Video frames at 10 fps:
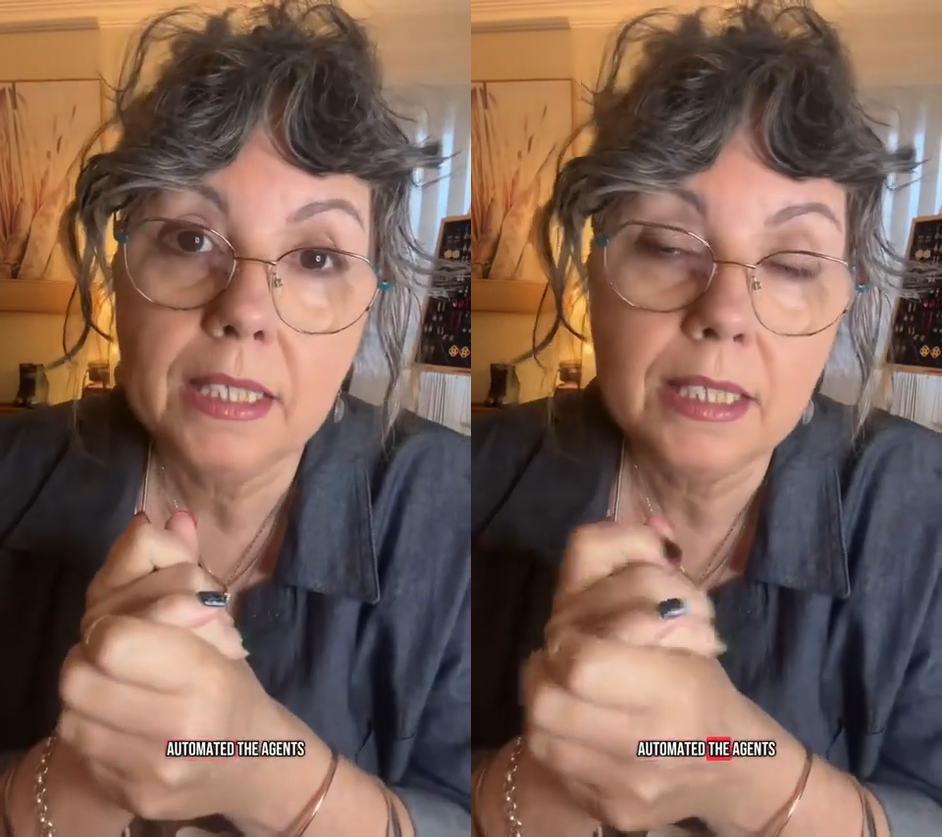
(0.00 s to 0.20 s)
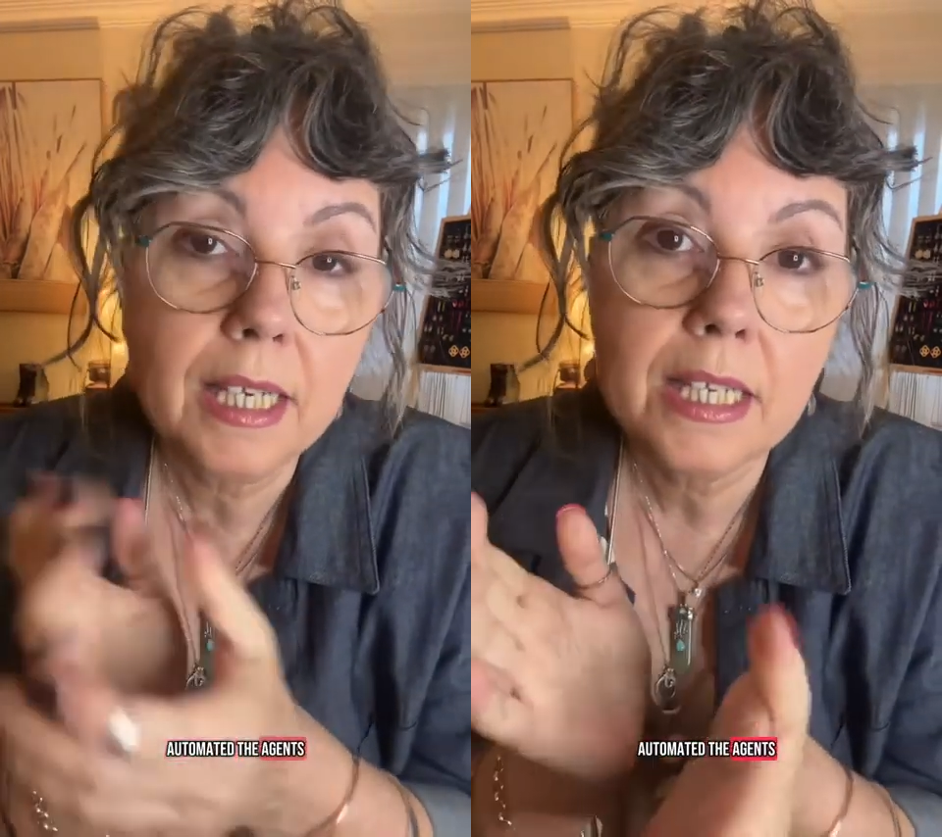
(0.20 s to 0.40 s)

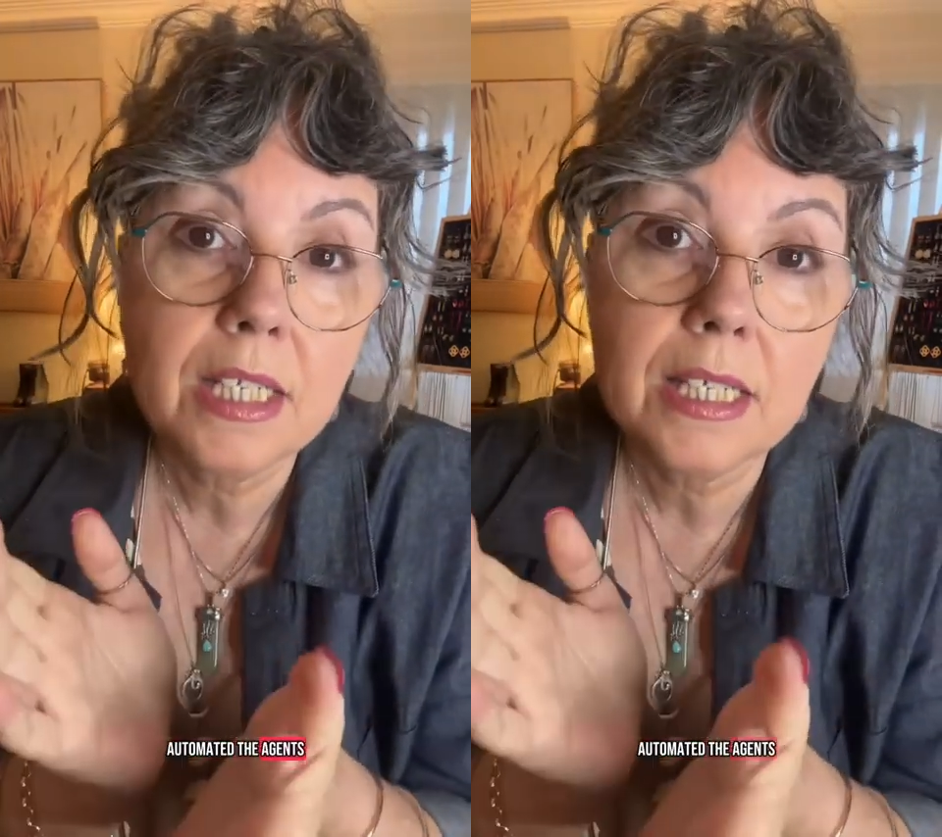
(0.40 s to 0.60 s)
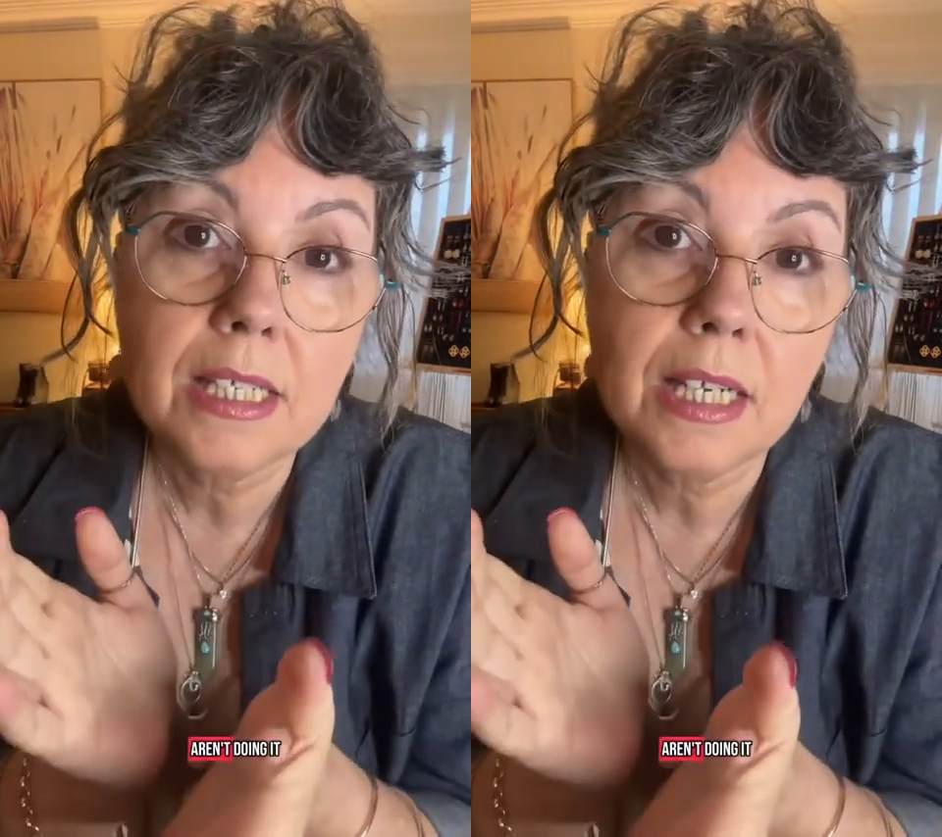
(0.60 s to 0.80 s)
The
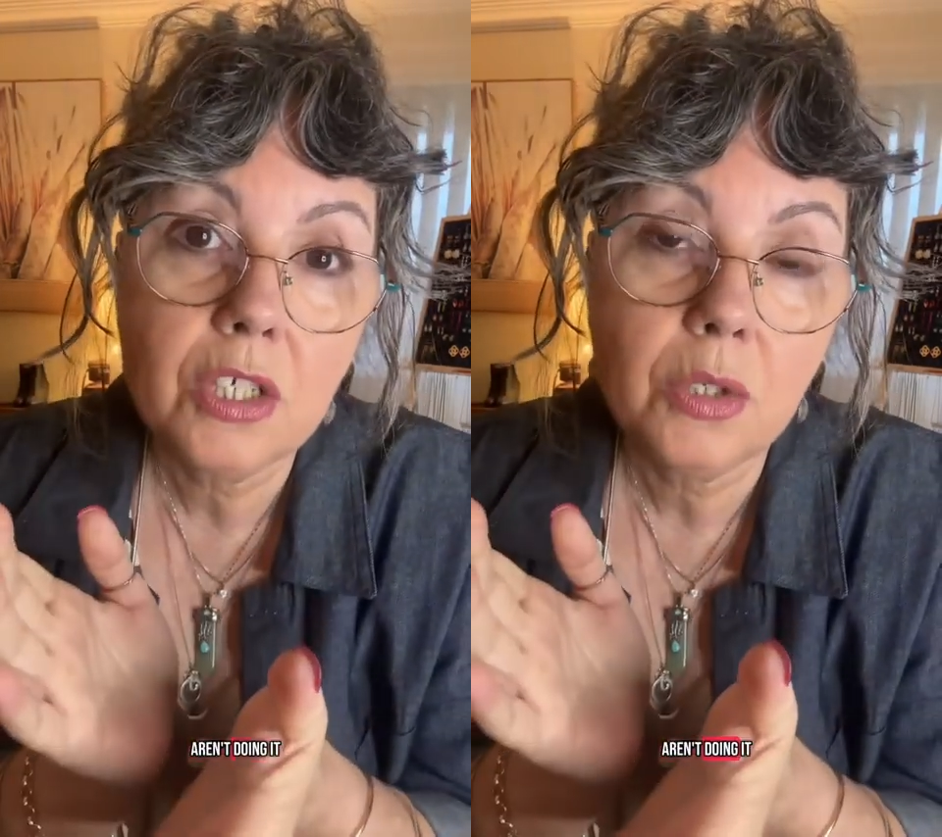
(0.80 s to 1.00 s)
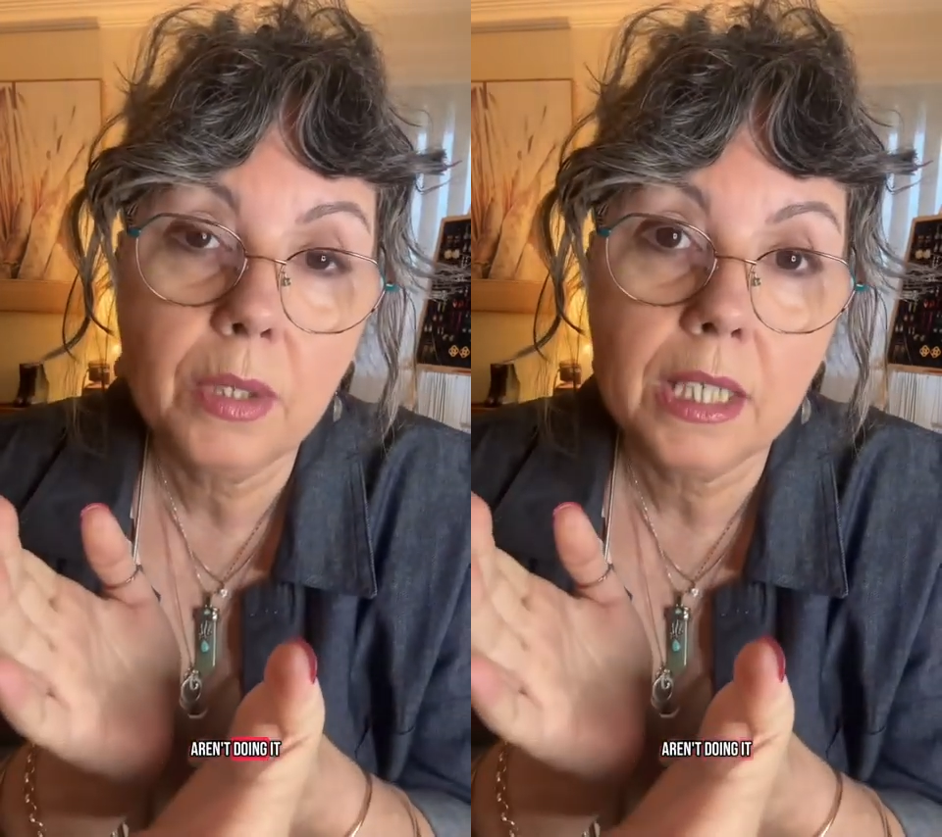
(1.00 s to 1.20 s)
agents aren't
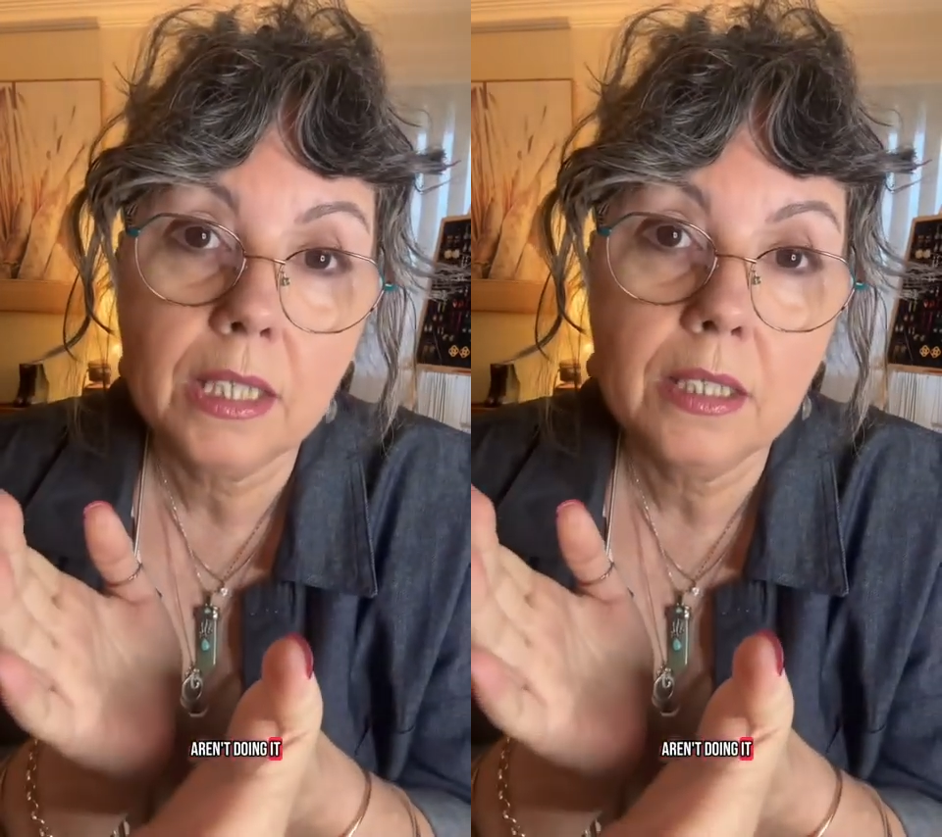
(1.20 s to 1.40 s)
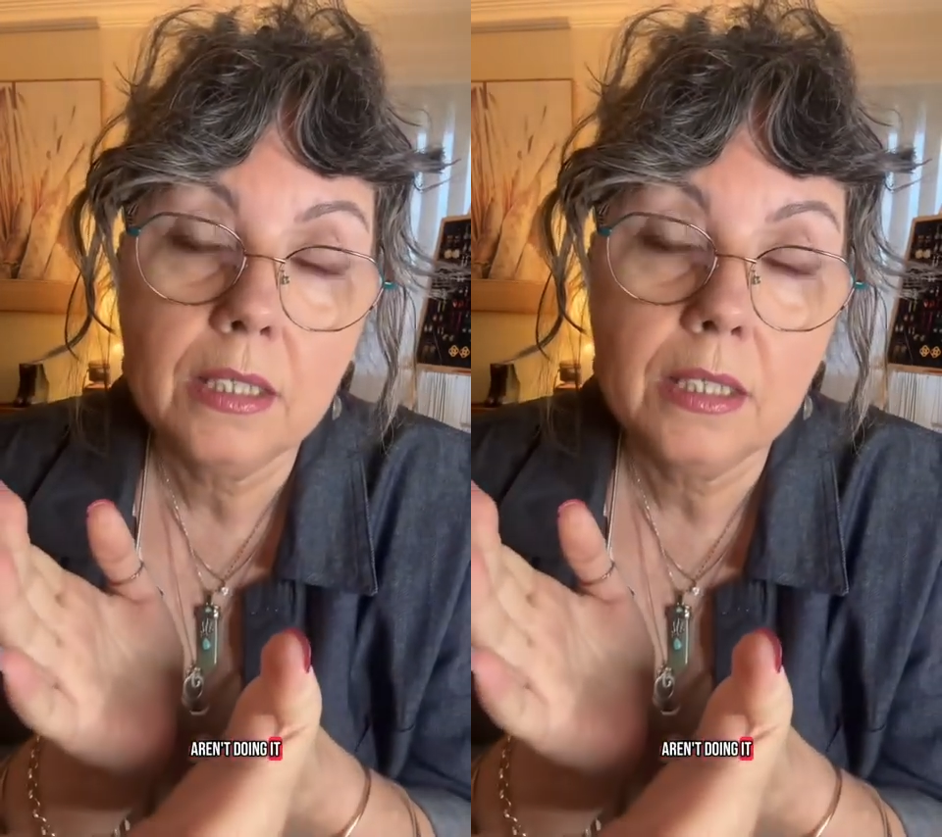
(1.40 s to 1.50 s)
doing it.